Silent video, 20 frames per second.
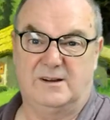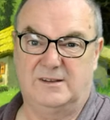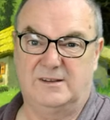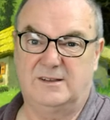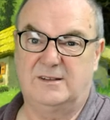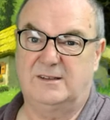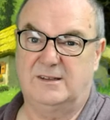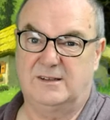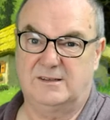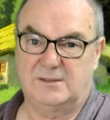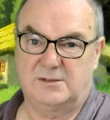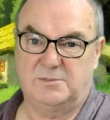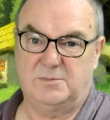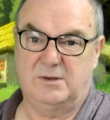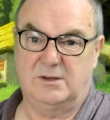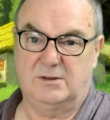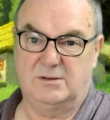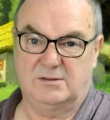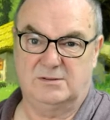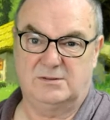I think that's
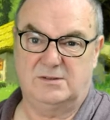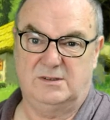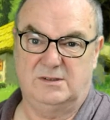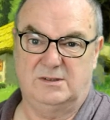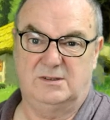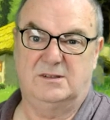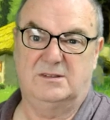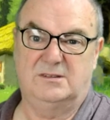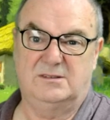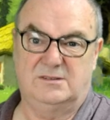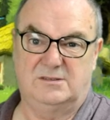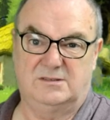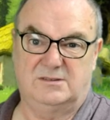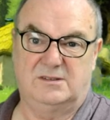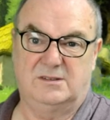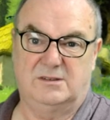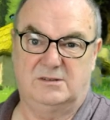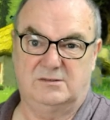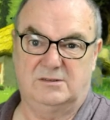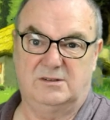because he
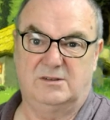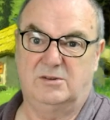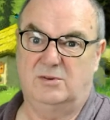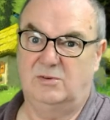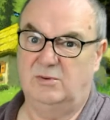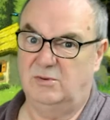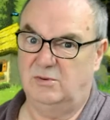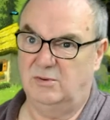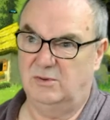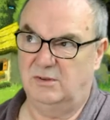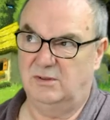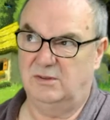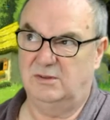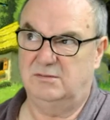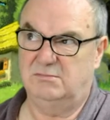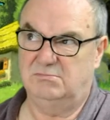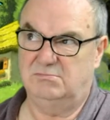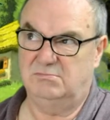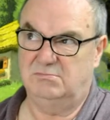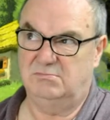lies down in all
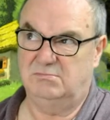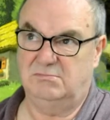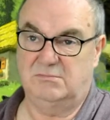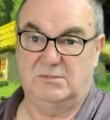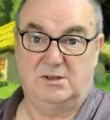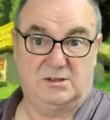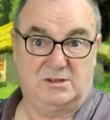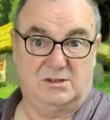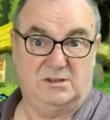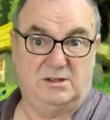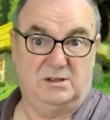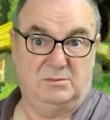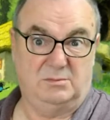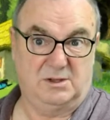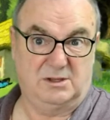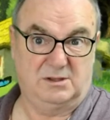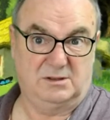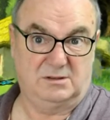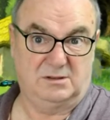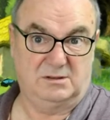the mucky
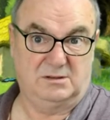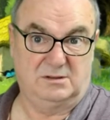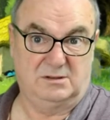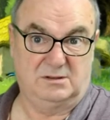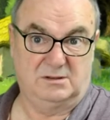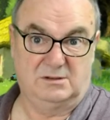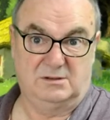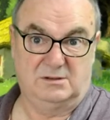mud.